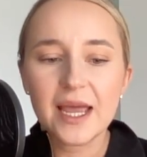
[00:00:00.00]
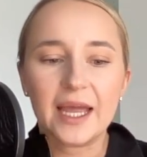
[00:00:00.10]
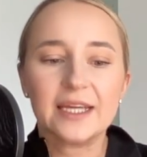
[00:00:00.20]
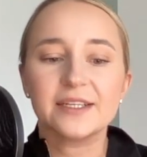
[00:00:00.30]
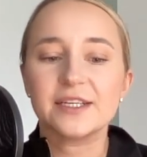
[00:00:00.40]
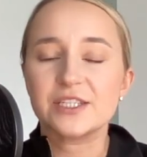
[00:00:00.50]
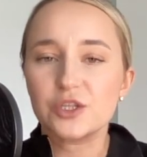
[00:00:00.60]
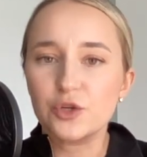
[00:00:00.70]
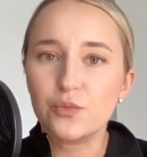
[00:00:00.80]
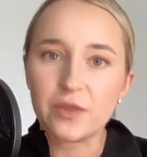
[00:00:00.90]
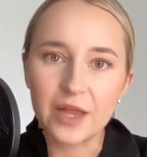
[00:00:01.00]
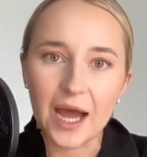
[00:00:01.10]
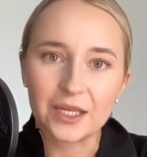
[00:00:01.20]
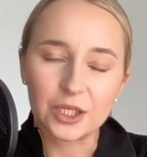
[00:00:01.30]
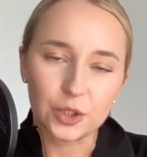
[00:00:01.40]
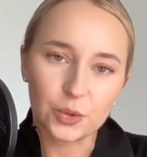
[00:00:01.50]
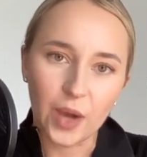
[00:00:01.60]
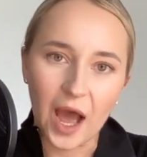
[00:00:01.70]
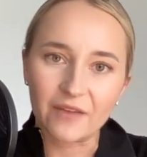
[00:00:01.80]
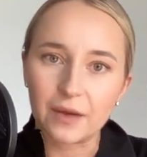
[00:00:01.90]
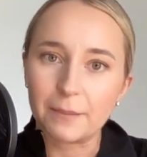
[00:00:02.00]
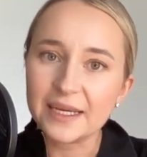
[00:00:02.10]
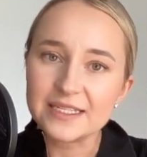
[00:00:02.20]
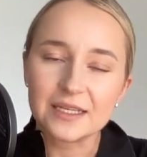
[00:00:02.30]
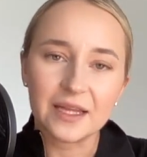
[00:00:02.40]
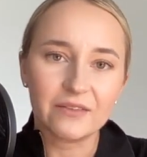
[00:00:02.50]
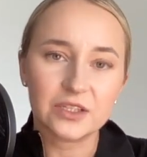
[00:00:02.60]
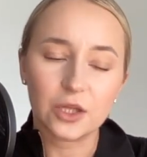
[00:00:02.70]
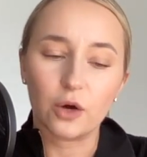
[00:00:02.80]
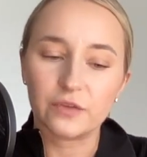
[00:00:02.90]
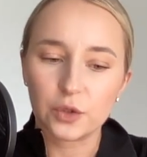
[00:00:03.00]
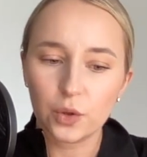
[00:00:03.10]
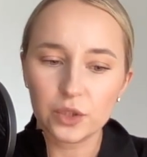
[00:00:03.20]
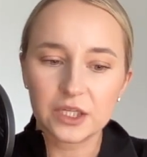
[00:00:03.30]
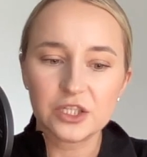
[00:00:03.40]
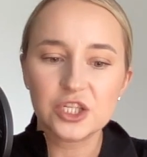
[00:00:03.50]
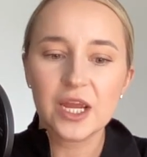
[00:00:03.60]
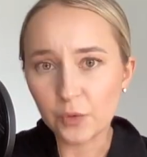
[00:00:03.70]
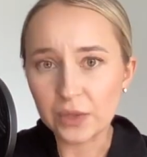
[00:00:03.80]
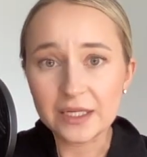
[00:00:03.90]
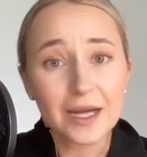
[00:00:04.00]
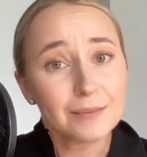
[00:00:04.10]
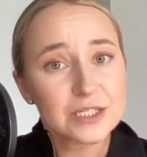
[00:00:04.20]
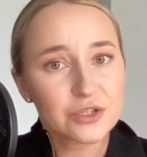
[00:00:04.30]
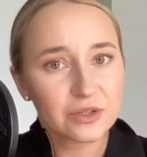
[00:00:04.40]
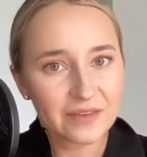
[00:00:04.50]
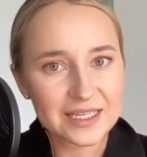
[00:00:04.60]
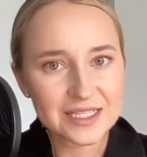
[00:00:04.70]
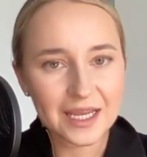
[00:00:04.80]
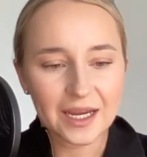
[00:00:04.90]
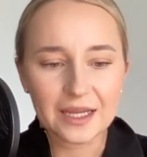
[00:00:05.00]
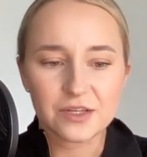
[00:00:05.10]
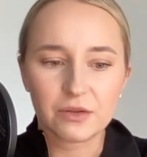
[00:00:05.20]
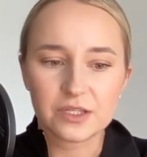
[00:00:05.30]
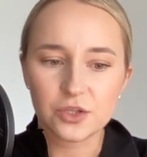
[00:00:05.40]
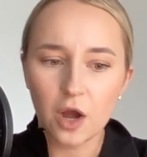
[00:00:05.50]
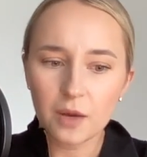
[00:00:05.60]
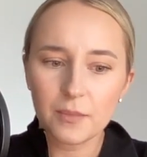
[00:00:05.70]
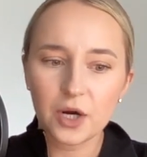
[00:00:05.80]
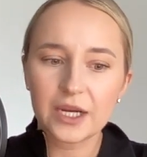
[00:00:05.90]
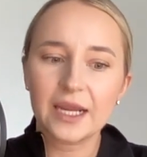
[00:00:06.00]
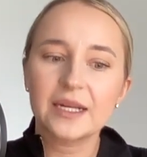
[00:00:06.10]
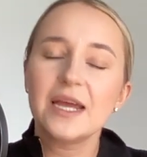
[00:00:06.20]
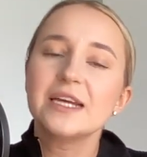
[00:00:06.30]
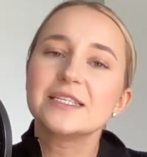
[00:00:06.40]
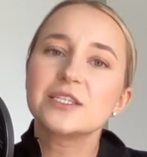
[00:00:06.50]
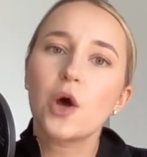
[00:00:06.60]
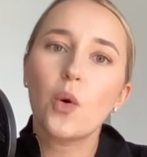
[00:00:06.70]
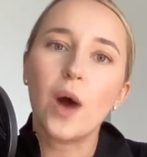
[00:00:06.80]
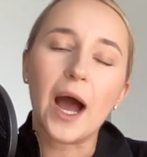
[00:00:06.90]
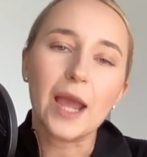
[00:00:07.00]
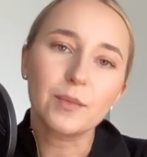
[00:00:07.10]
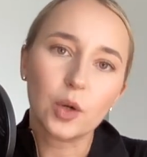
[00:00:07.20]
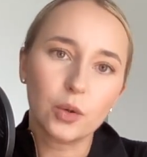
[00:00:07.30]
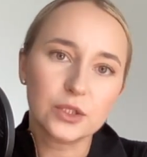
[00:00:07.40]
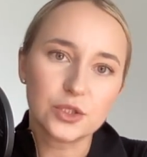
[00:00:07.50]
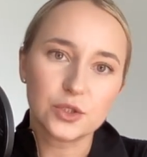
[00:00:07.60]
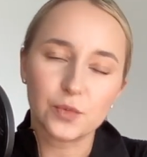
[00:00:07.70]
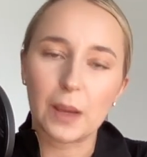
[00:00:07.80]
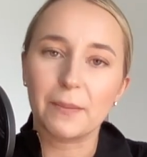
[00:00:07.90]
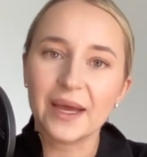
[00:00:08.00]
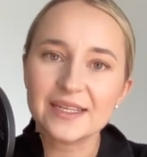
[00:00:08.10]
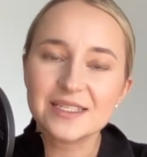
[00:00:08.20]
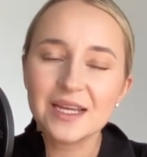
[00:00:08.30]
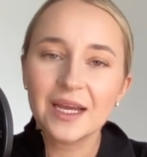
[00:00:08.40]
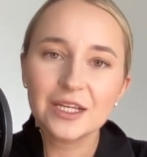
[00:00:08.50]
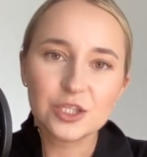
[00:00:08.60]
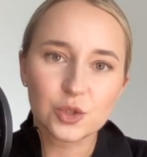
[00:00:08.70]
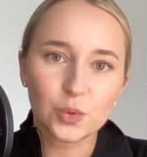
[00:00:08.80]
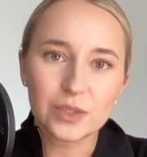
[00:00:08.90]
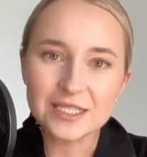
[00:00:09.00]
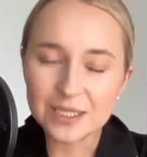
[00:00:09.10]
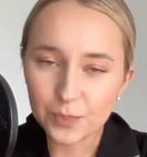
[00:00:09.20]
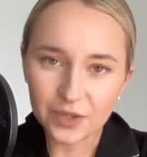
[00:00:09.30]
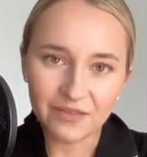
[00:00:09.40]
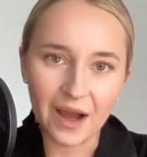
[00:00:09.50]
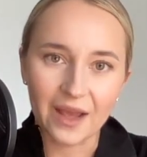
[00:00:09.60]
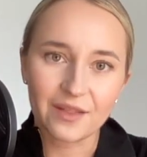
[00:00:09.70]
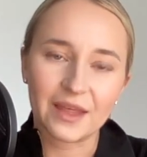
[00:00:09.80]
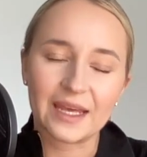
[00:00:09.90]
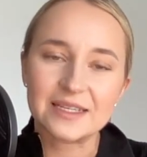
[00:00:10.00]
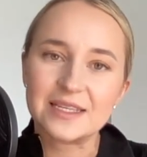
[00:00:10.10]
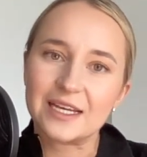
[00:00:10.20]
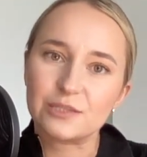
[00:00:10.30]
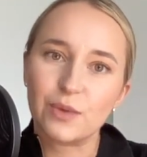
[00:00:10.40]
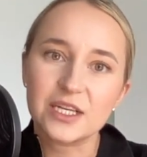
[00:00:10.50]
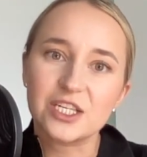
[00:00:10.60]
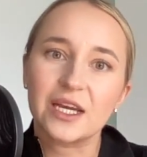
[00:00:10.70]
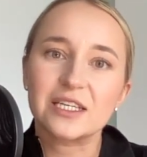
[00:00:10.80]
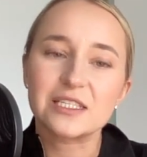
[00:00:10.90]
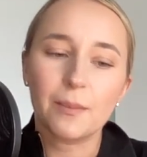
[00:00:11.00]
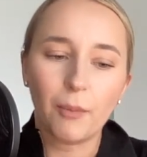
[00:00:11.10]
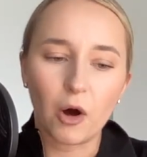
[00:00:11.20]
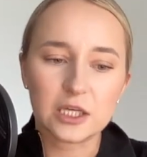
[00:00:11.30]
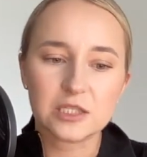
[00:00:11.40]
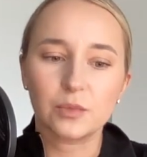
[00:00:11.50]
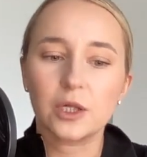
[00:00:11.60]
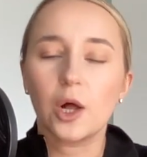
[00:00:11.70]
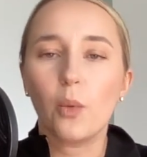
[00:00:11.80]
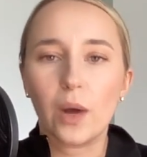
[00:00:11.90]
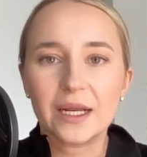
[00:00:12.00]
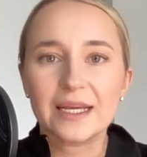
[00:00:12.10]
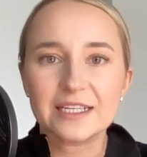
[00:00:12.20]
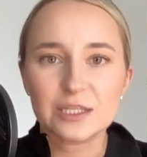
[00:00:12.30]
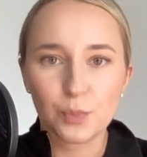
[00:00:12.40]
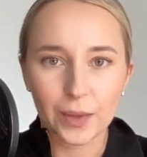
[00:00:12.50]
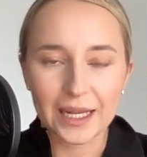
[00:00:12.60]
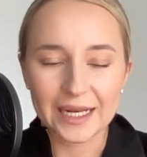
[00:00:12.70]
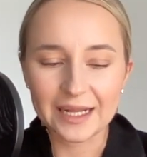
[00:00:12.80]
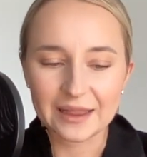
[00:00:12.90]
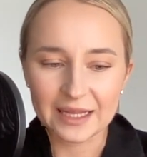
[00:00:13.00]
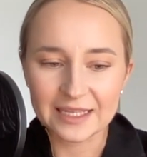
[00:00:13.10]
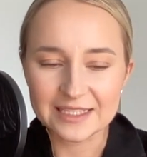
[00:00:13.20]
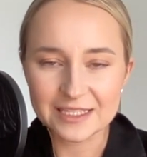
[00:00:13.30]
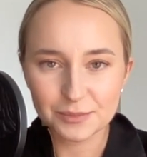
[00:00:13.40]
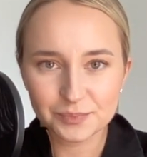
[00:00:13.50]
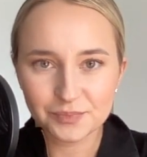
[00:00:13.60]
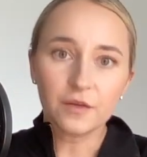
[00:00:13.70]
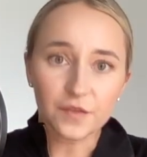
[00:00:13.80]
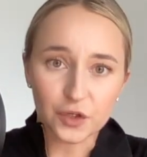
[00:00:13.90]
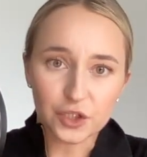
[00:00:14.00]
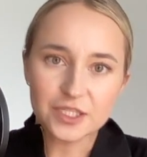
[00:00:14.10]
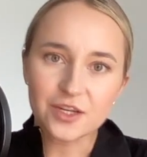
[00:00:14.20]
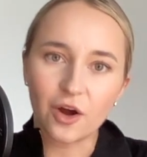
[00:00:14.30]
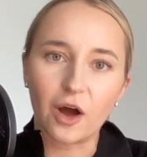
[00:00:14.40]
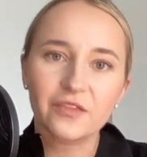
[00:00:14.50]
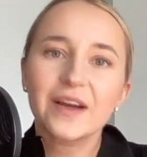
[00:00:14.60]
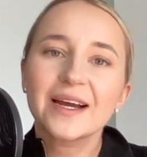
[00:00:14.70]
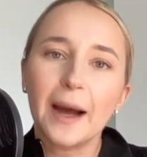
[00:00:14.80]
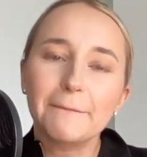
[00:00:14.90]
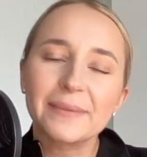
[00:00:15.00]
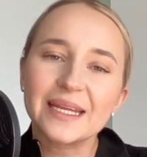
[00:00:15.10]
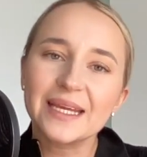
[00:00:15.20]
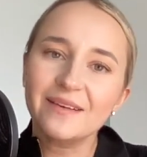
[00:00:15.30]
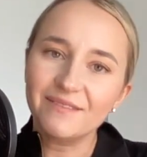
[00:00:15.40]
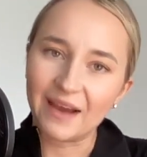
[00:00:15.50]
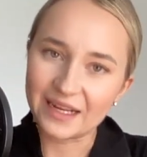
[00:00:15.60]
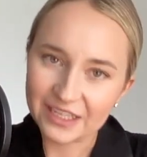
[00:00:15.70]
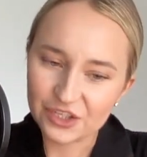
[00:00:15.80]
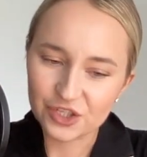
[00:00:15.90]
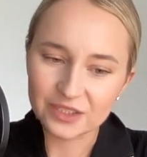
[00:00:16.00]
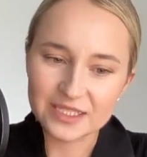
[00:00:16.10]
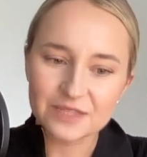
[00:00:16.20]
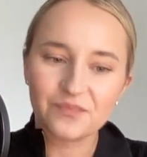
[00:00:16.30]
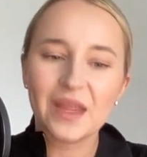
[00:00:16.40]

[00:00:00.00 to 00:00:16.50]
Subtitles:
and assume that you have a basic level of knowledge when it comes to investing into the stock market, so I'm going to do my best to simplify things as much as possible when explaining these. First off, company financials.